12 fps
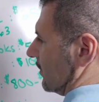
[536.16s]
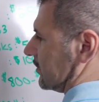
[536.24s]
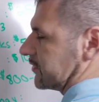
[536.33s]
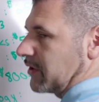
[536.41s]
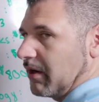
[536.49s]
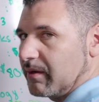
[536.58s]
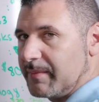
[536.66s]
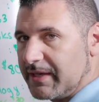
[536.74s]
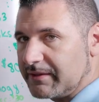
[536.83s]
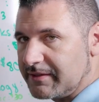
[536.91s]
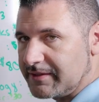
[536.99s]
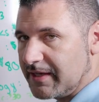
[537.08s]
it just
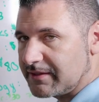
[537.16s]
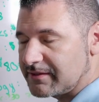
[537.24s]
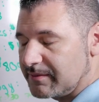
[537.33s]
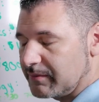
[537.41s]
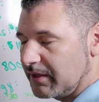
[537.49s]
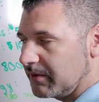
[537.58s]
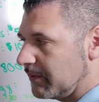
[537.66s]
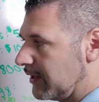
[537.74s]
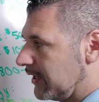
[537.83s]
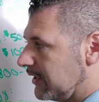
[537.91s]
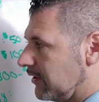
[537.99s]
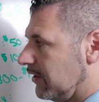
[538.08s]
automatically texts them right away,